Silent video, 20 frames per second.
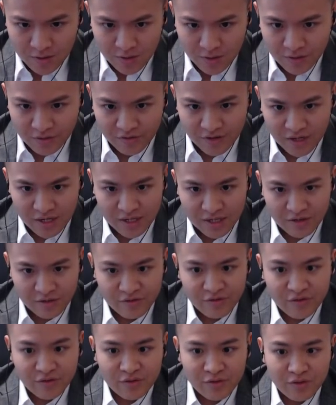right?
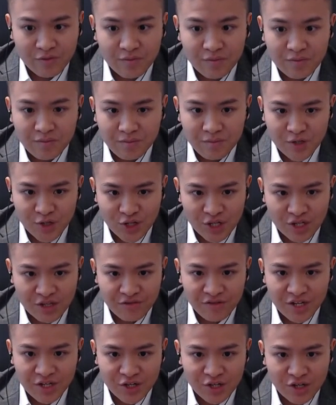You
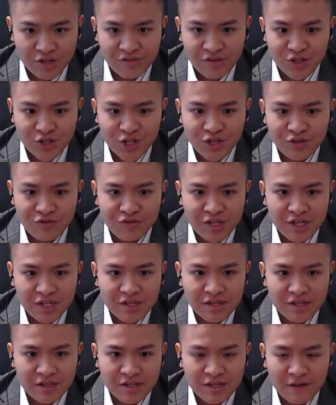generate.
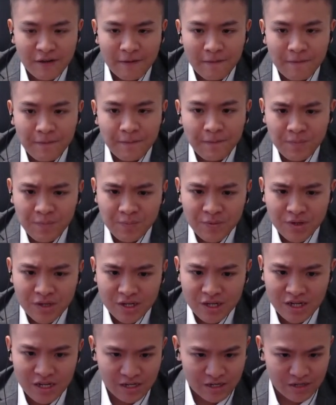
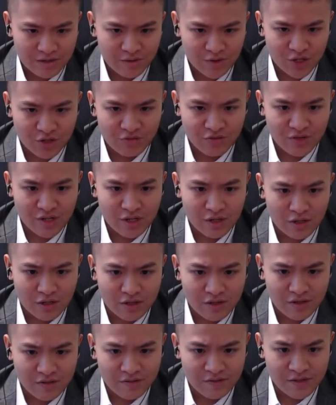Okay, you generate a
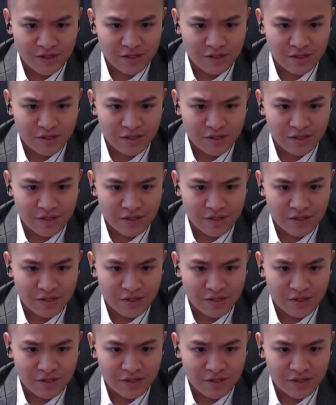lot of the